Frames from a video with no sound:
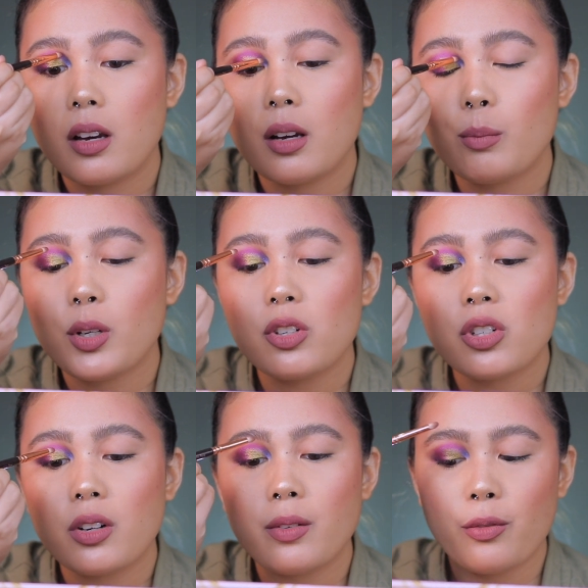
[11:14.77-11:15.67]
I'm pretty
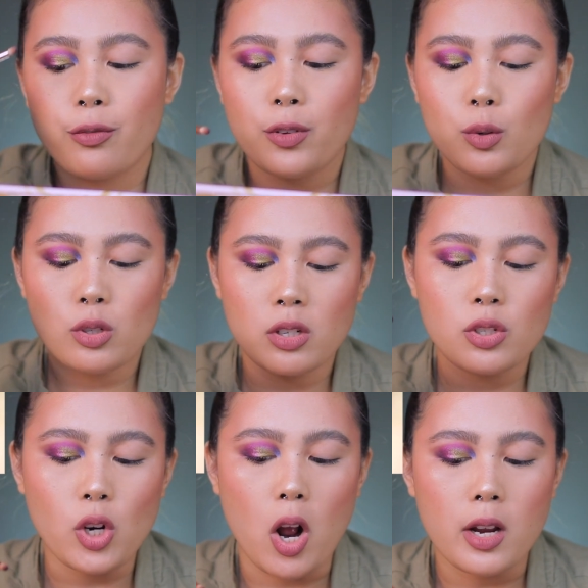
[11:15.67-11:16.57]
sure
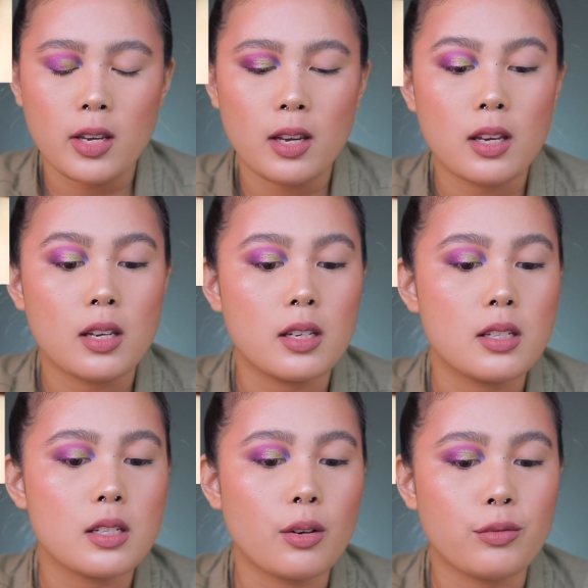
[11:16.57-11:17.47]
Fuchsia Shock
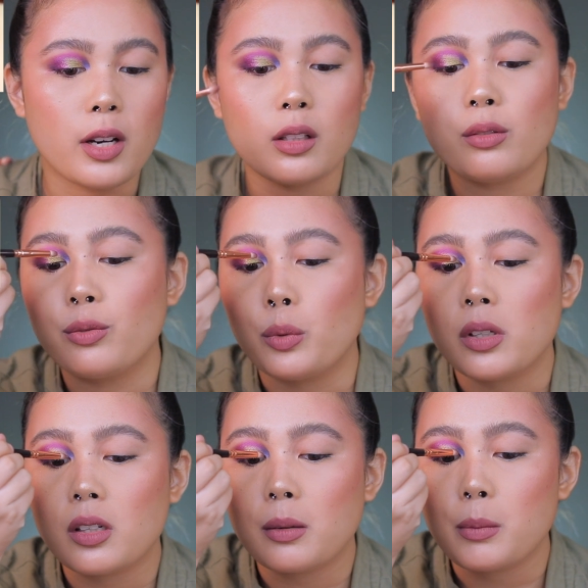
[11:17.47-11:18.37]
and Violet
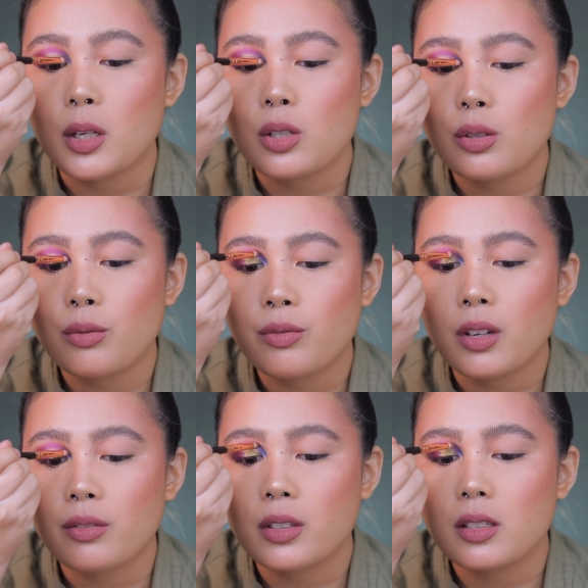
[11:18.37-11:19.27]
Void are my two
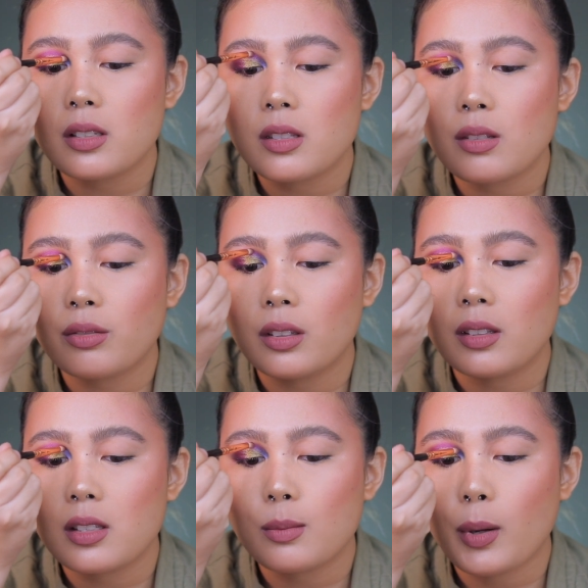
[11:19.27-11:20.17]
favorites
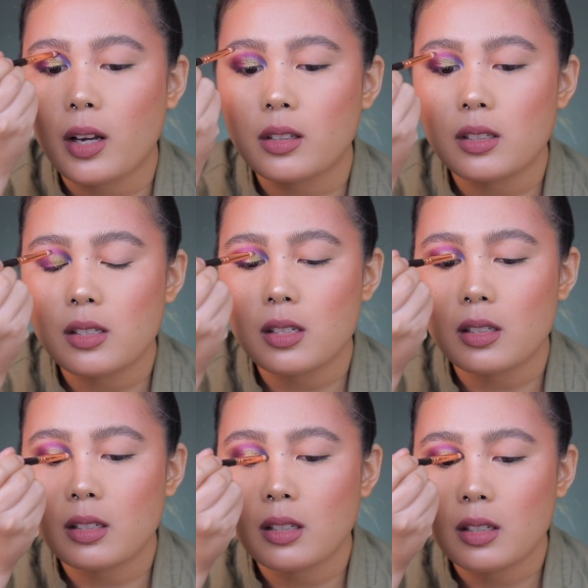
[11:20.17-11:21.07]
for this palette.
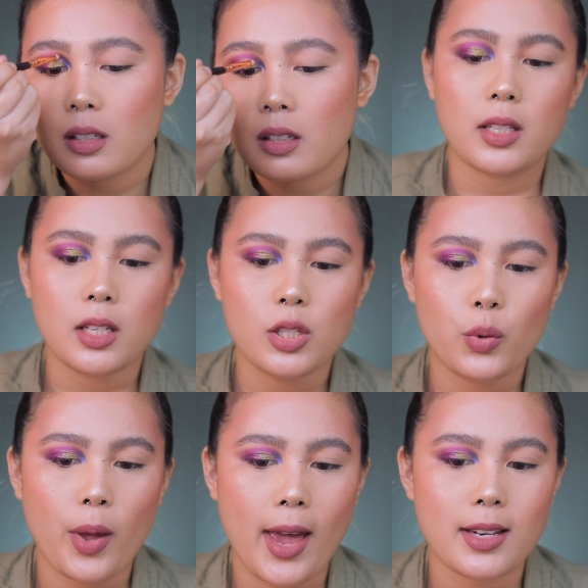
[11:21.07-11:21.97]
Now I
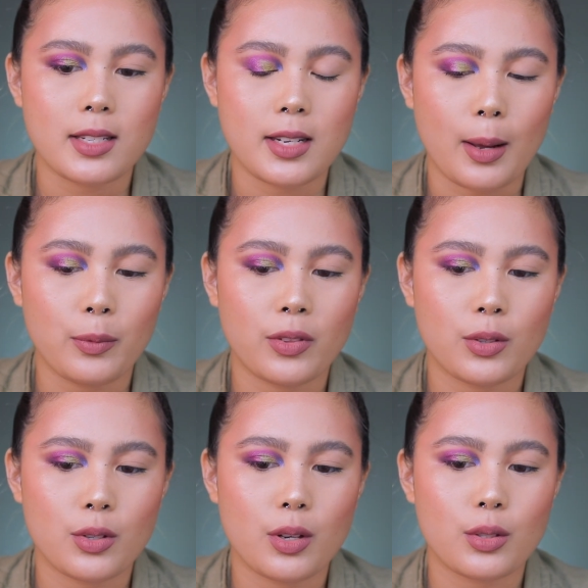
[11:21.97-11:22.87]
need to add depth
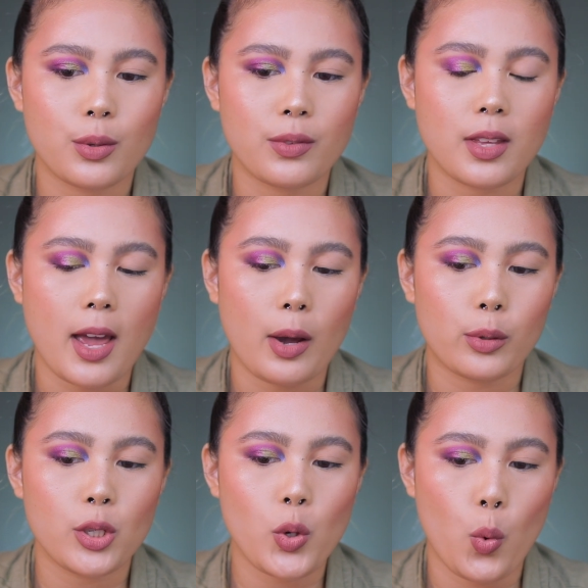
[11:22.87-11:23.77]
to the
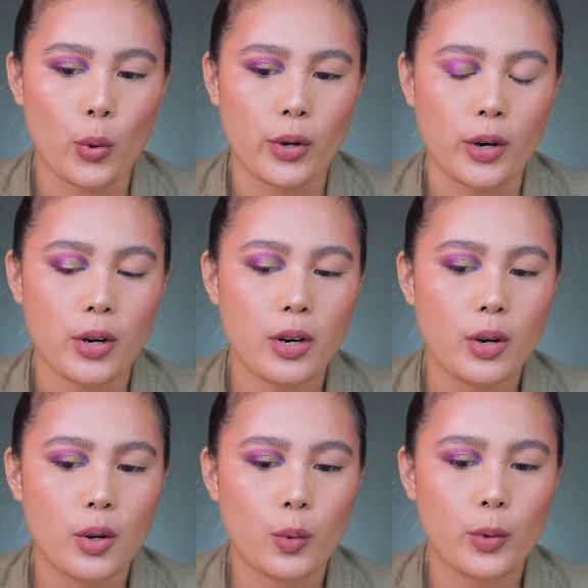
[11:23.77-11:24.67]
outer corner
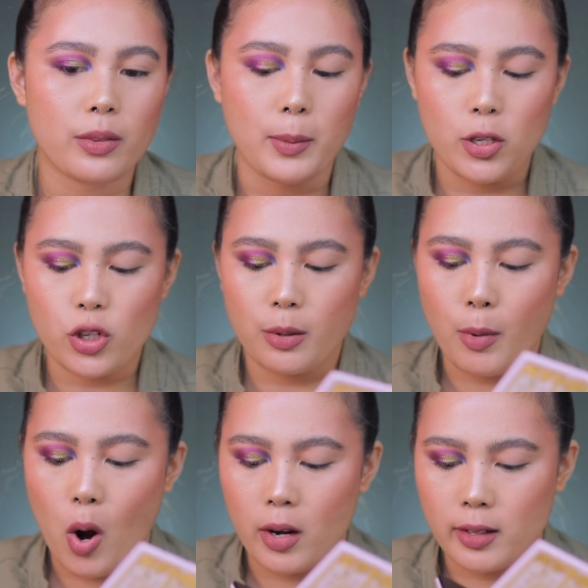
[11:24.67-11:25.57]
with
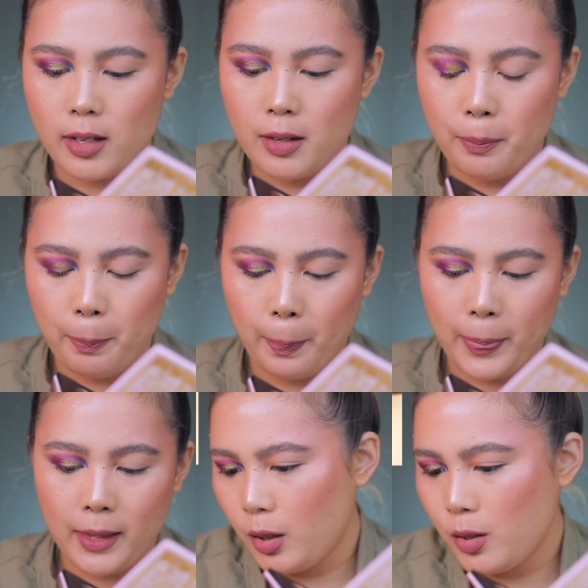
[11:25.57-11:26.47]
Major Mahogany.
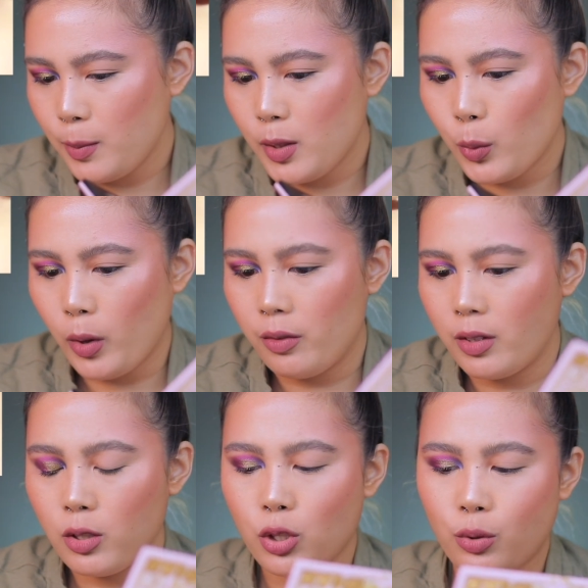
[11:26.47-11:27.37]
I'm going to use my
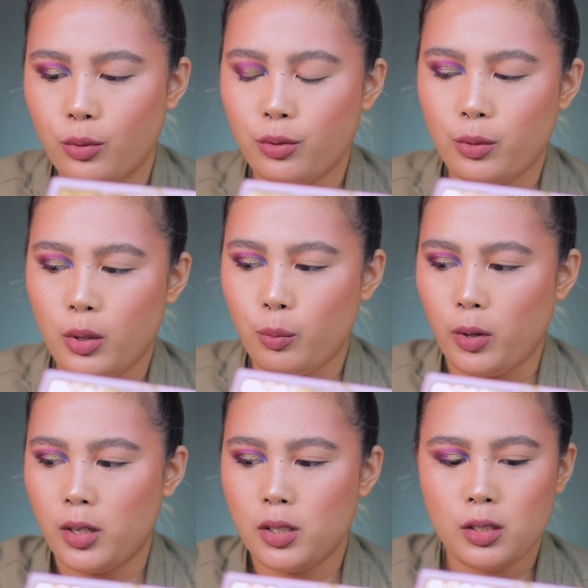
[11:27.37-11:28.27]
Zoeva
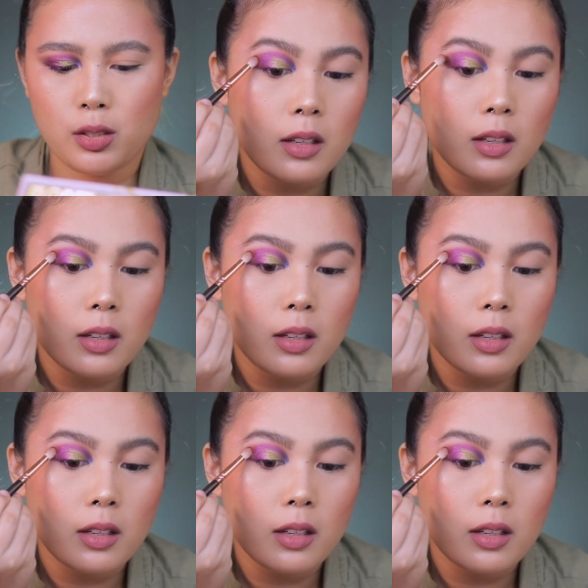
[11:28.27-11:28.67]
231.